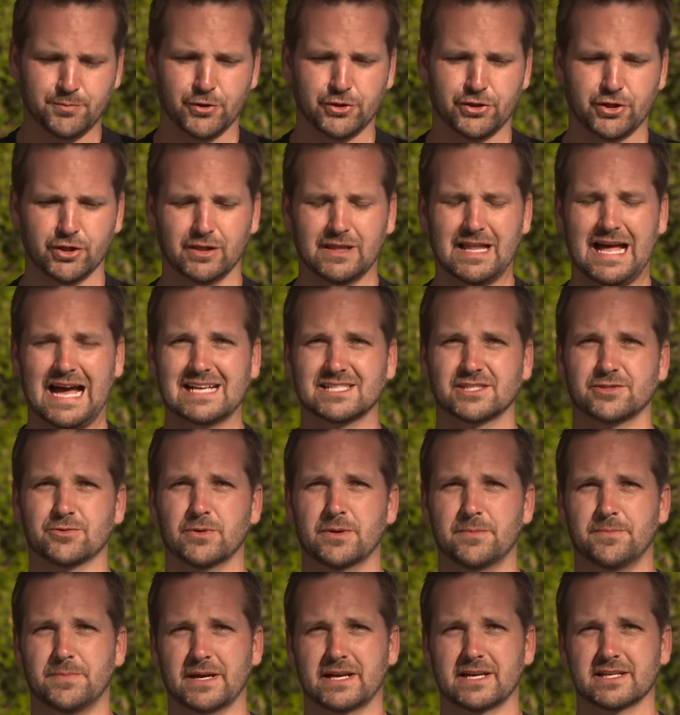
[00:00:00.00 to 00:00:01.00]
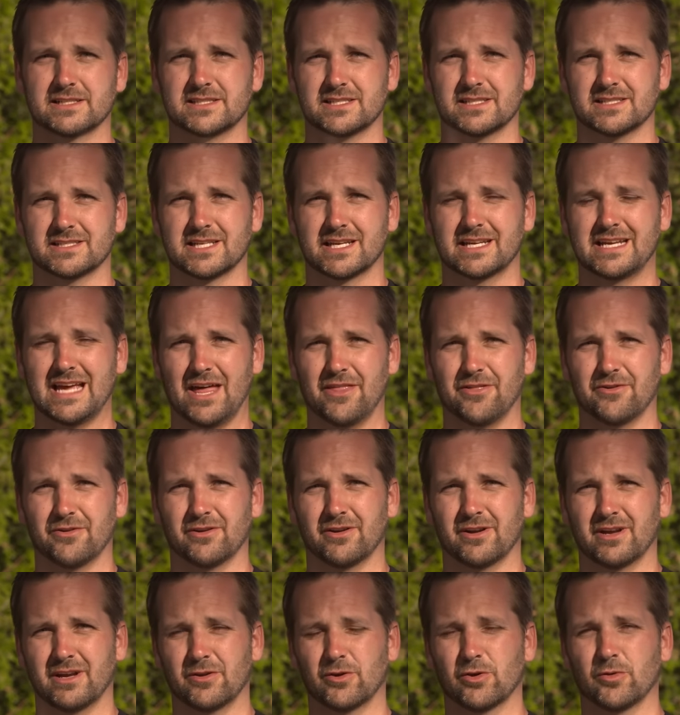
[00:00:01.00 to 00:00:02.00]
put the last 3 pickets in together.
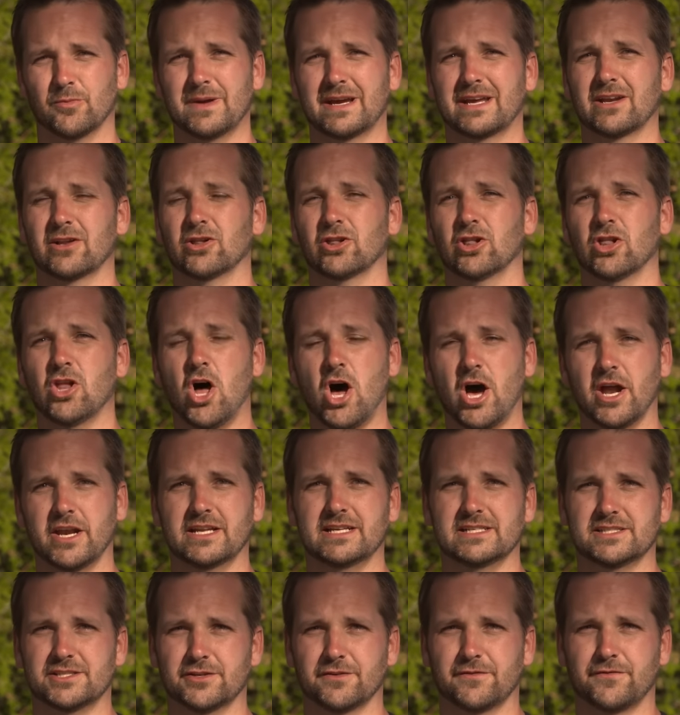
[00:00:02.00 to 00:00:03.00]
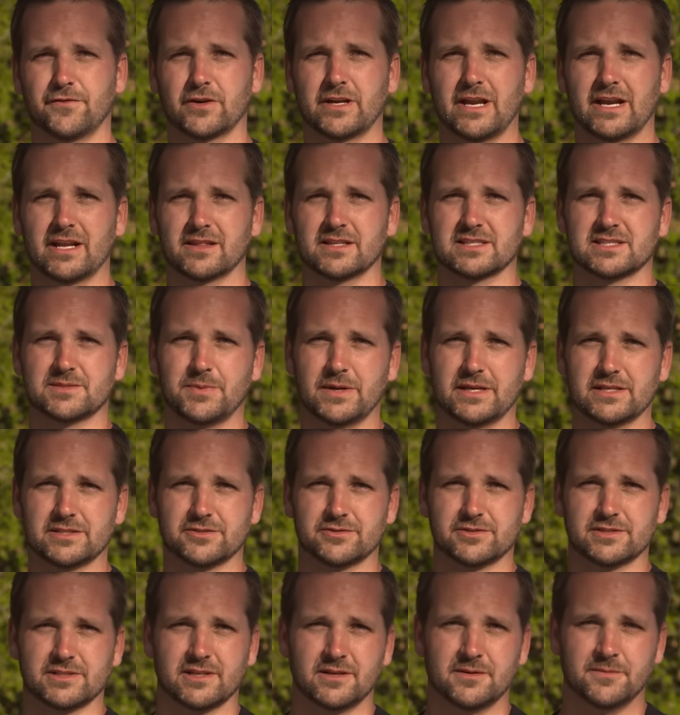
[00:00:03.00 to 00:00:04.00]
It'll make it a lot easier for getting the
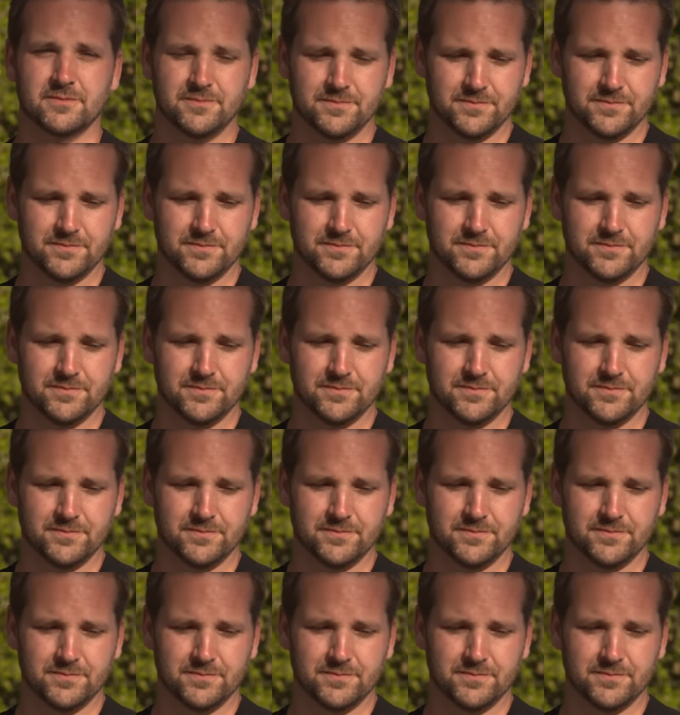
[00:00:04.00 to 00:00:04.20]
spacers in.